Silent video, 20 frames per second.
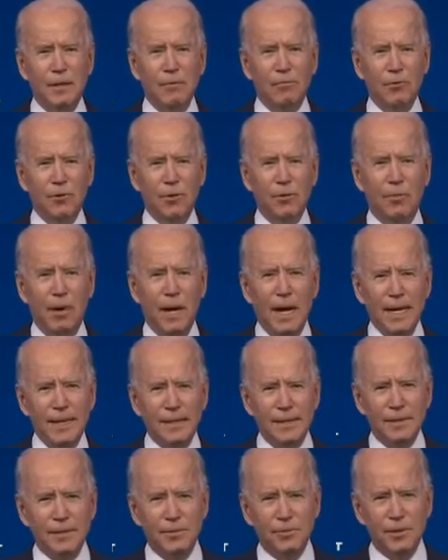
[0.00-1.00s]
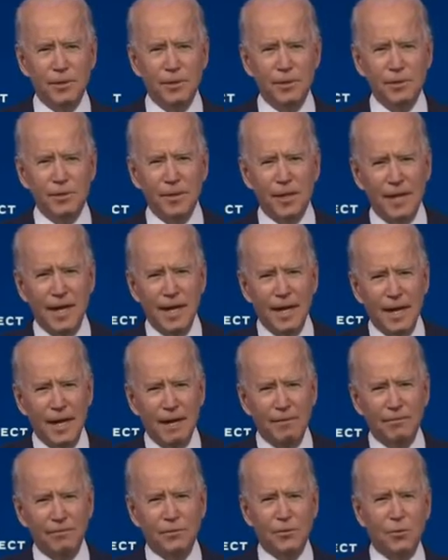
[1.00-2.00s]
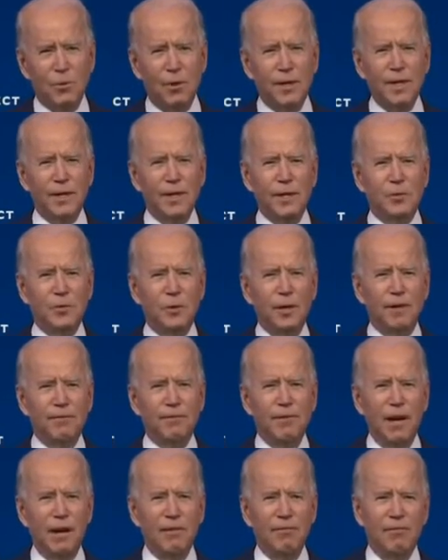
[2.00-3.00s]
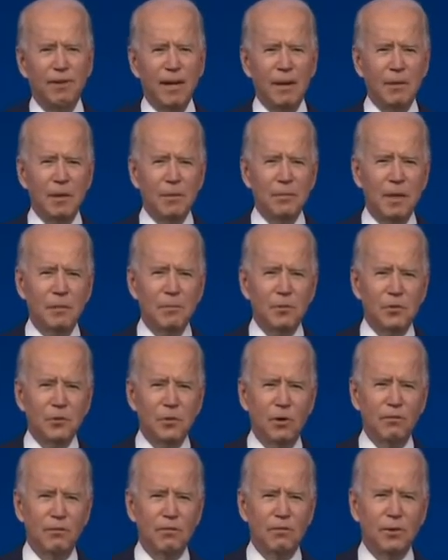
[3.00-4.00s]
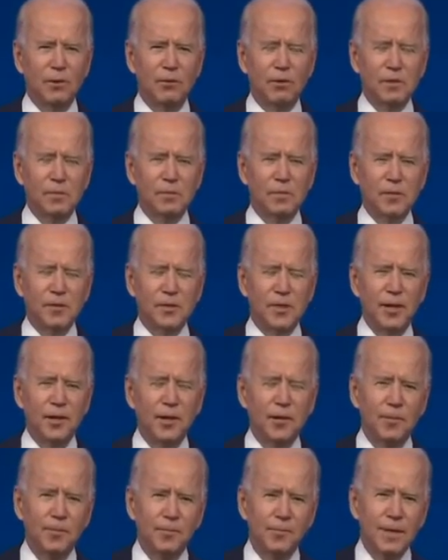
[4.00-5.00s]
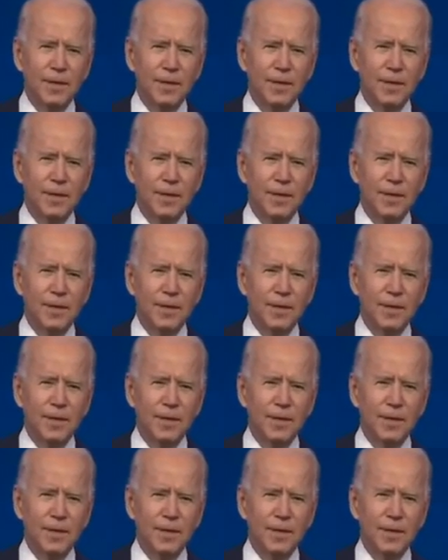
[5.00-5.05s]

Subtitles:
For the Bidens, we usually have 20 to 25 family members over for Christmas dinner,